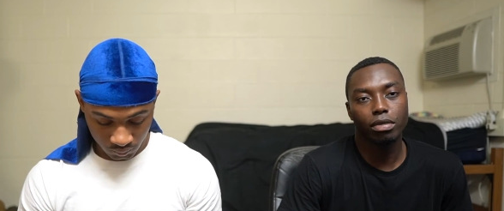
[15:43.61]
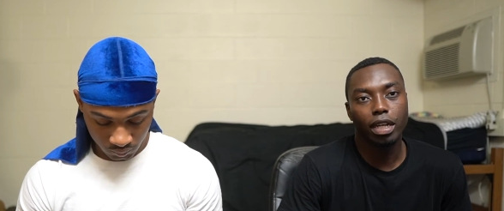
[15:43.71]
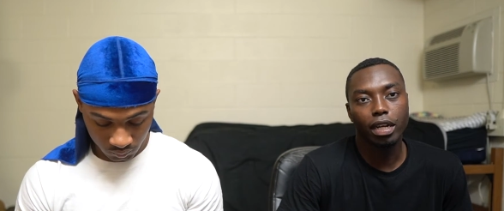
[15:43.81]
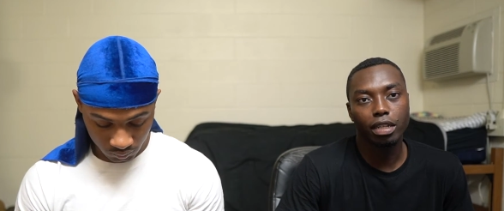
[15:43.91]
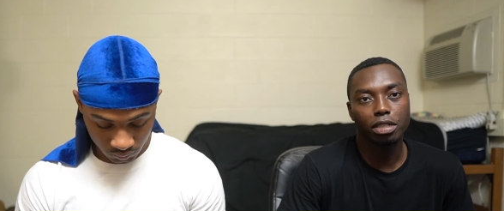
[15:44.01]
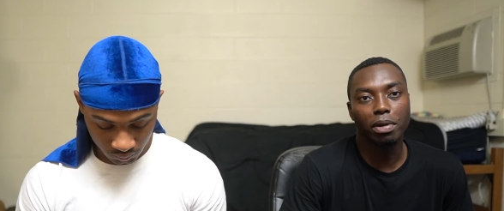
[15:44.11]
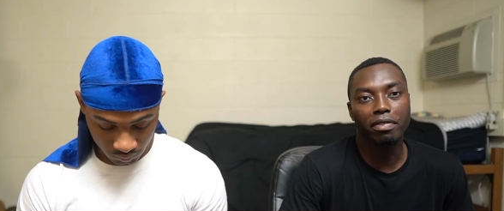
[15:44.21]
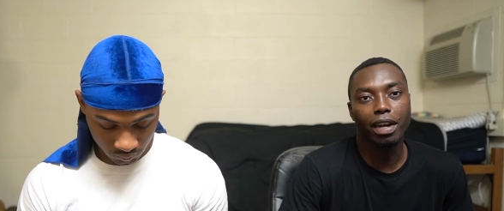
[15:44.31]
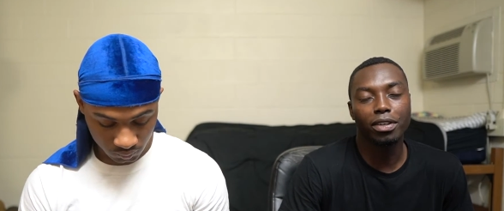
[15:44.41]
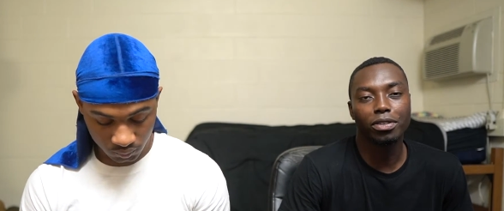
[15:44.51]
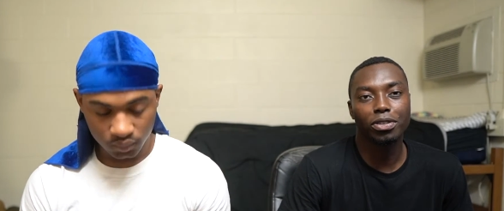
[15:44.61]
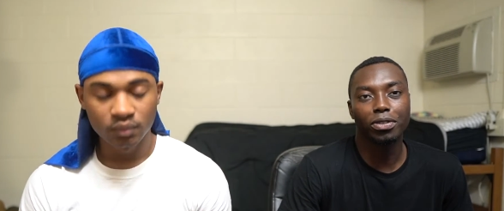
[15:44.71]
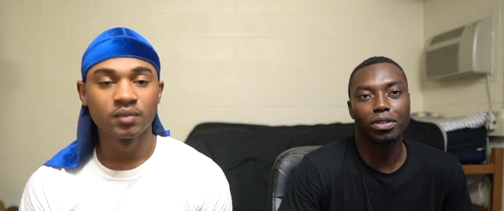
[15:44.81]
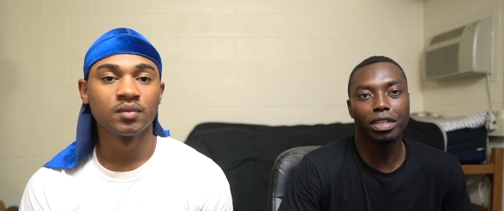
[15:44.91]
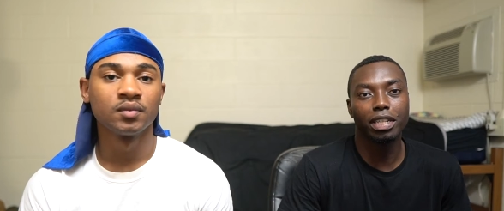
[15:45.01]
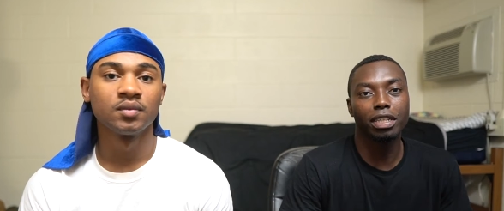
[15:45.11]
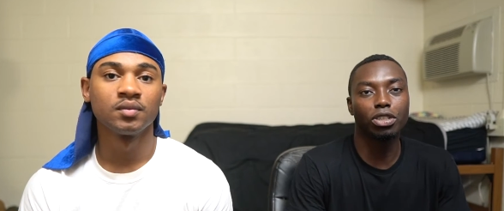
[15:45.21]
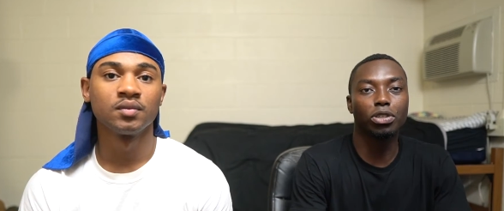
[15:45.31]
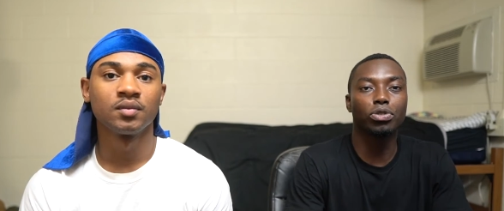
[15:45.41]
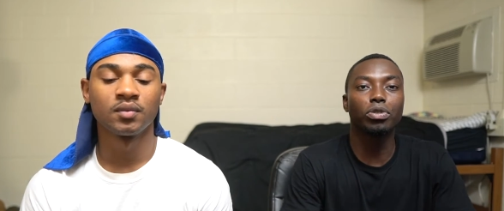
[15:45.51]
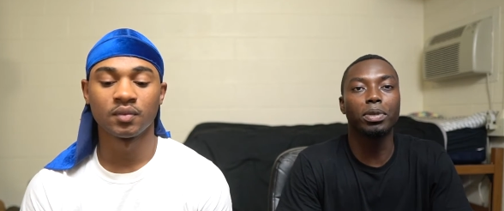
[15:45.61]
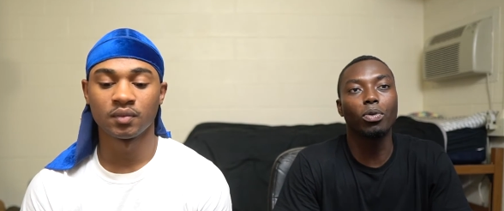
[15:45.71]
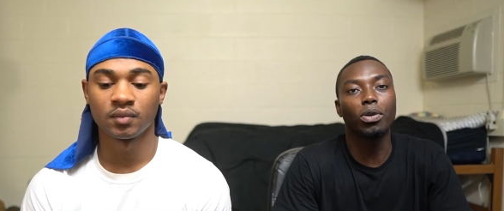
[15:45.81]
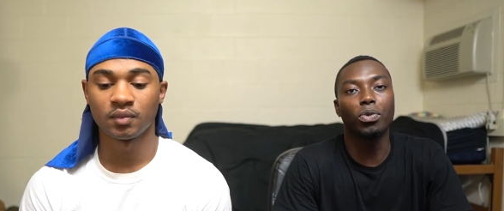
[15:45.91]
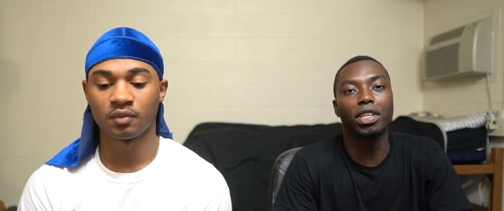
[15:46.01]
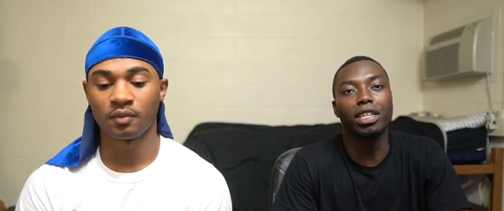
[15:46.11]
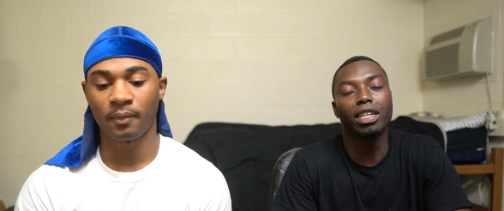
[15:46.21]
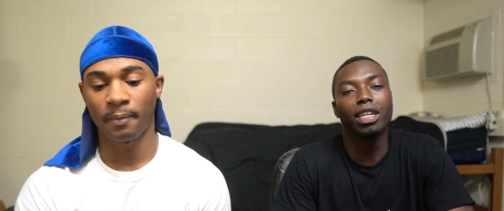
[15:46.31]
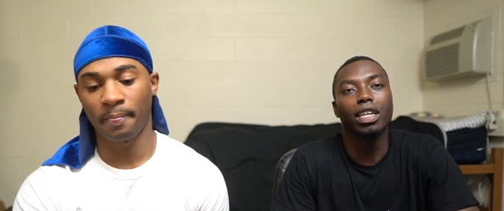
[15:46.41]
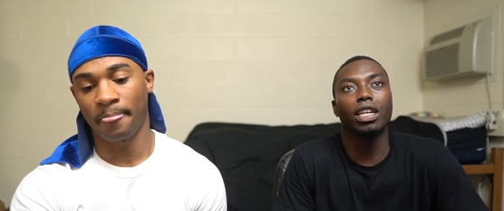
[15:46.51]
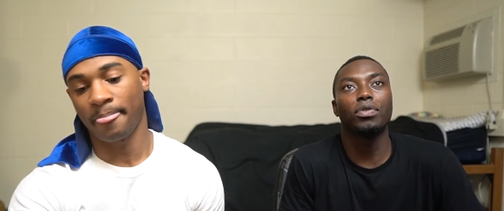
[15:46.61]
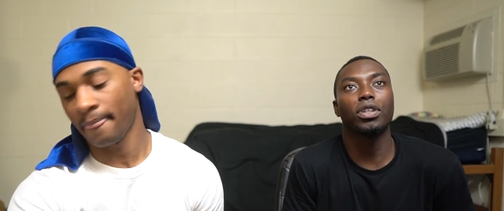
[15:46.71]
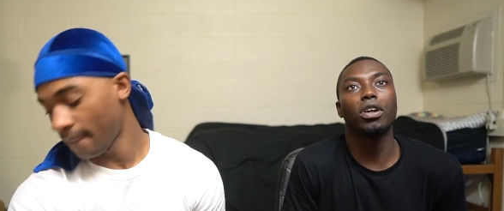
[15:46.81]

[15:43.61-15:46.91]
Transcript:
Speaker 1: yeah, he's my father, so it just took me one week. If you